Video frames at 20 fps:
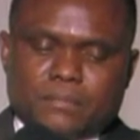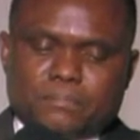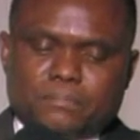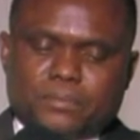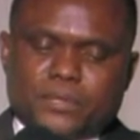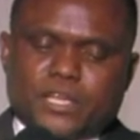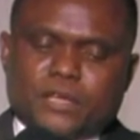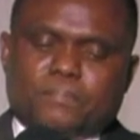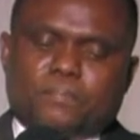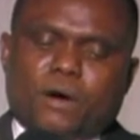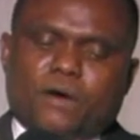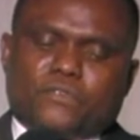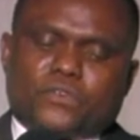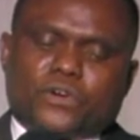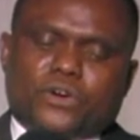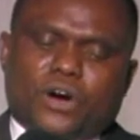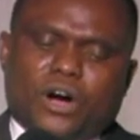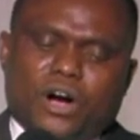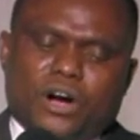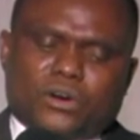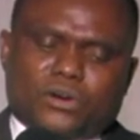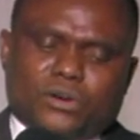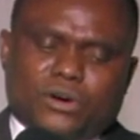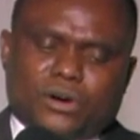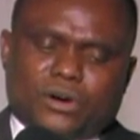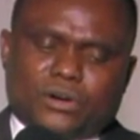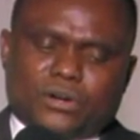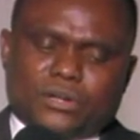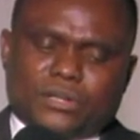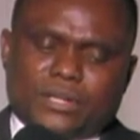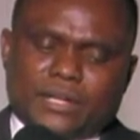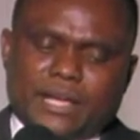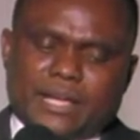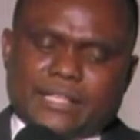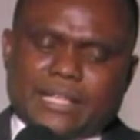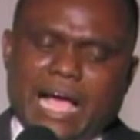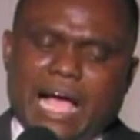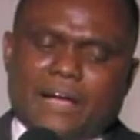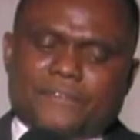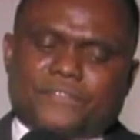People of Congo
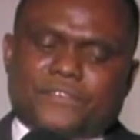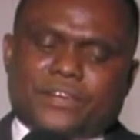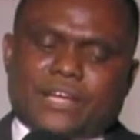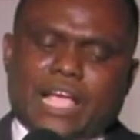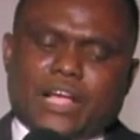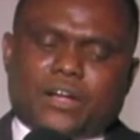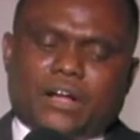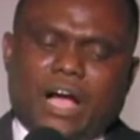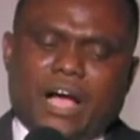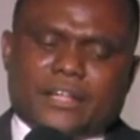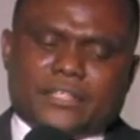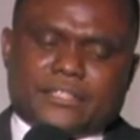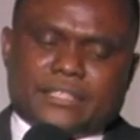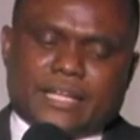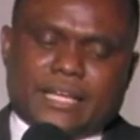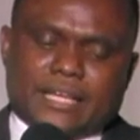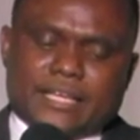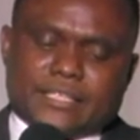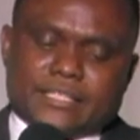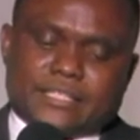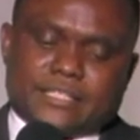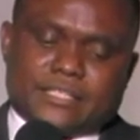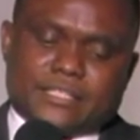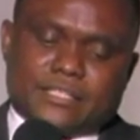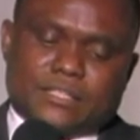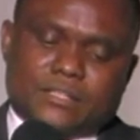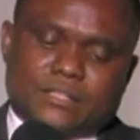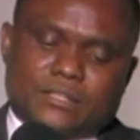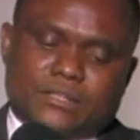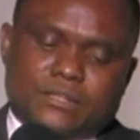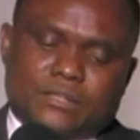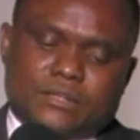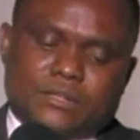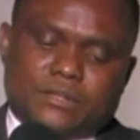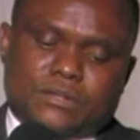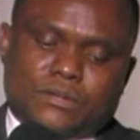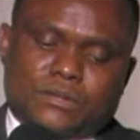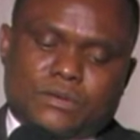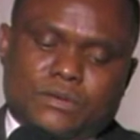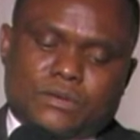and African countries,
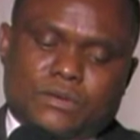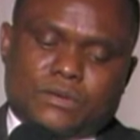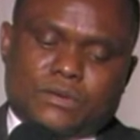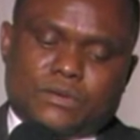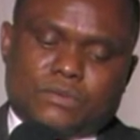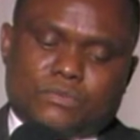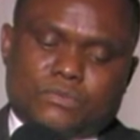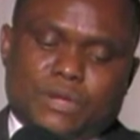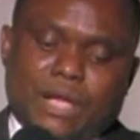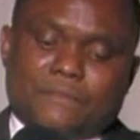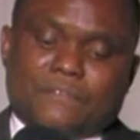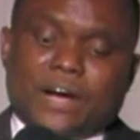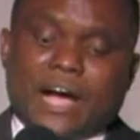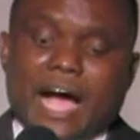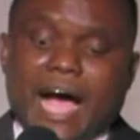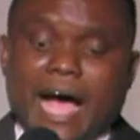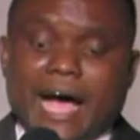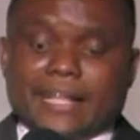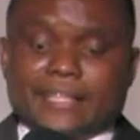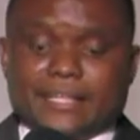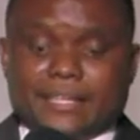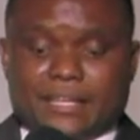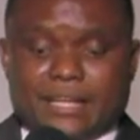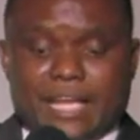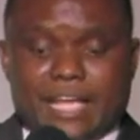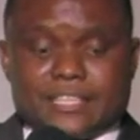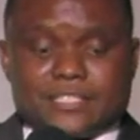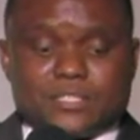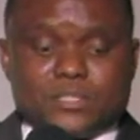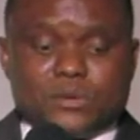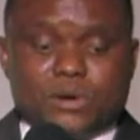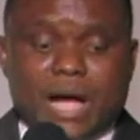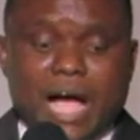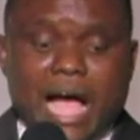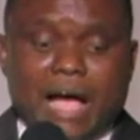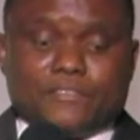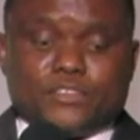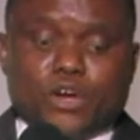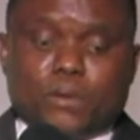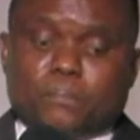we have had and still
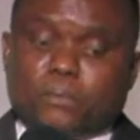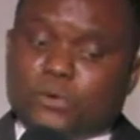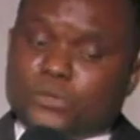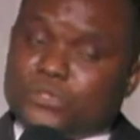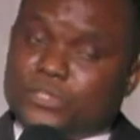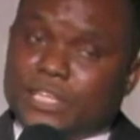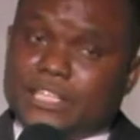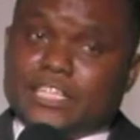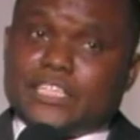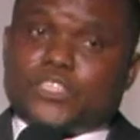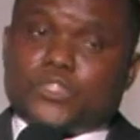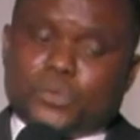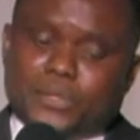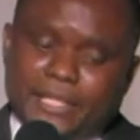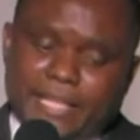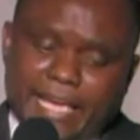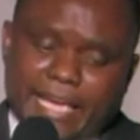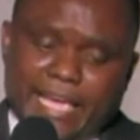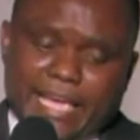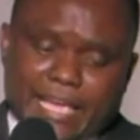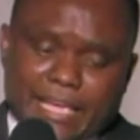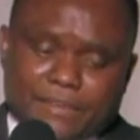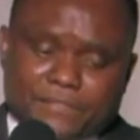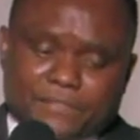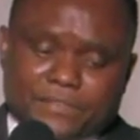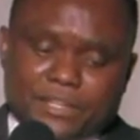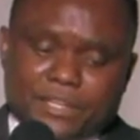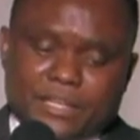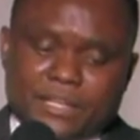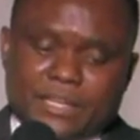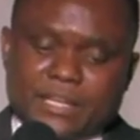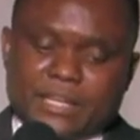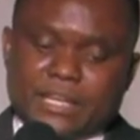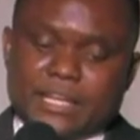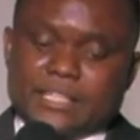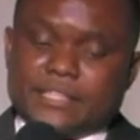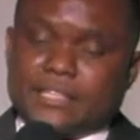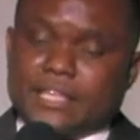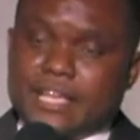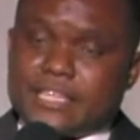have the opportunity to live
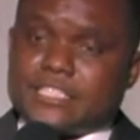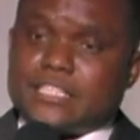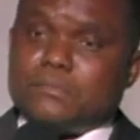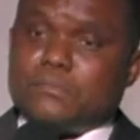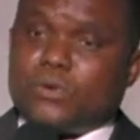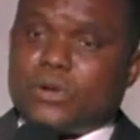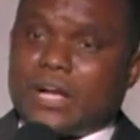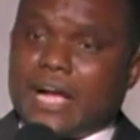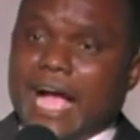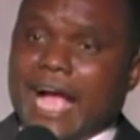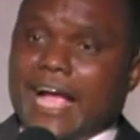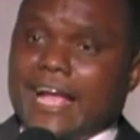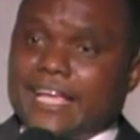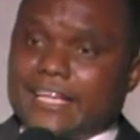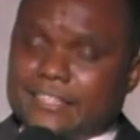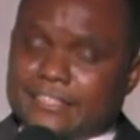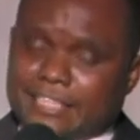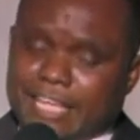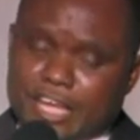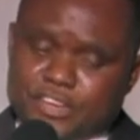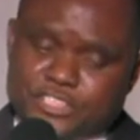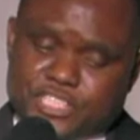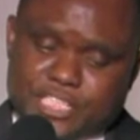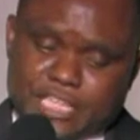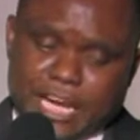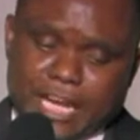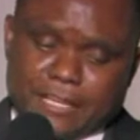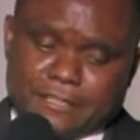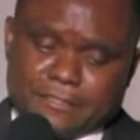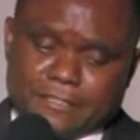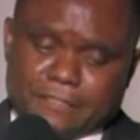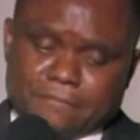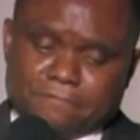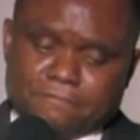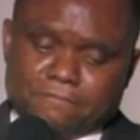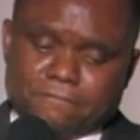in this democratic nation.